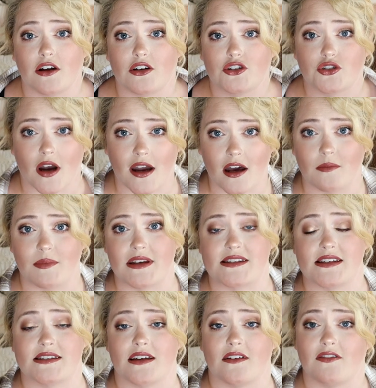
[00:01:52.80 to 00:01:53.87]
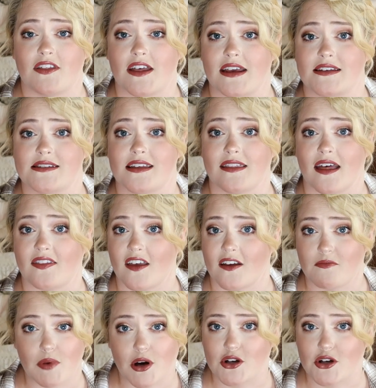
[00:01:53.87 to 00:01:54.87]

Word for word: their try on pieces of things that they've